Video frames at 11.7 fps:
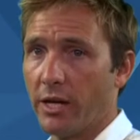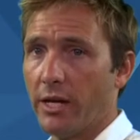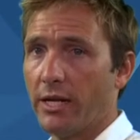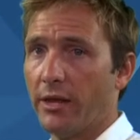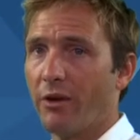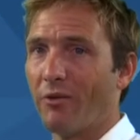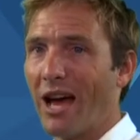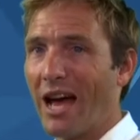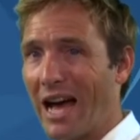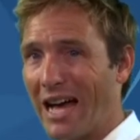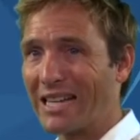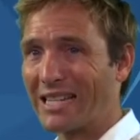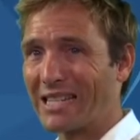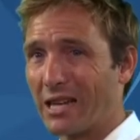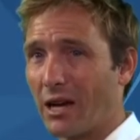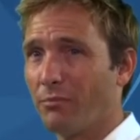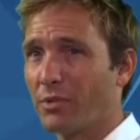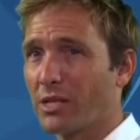Now, there are
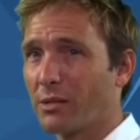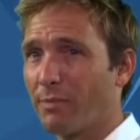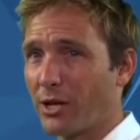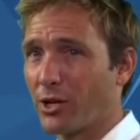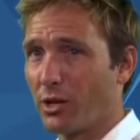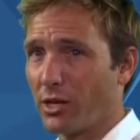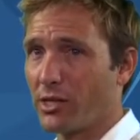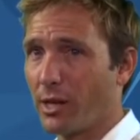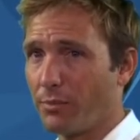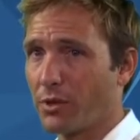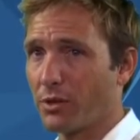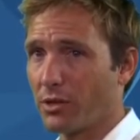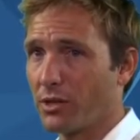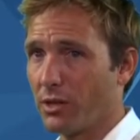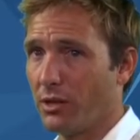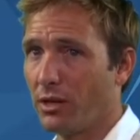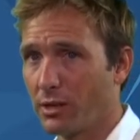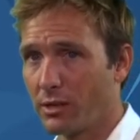some special exceptions to
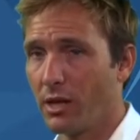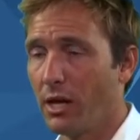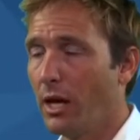this.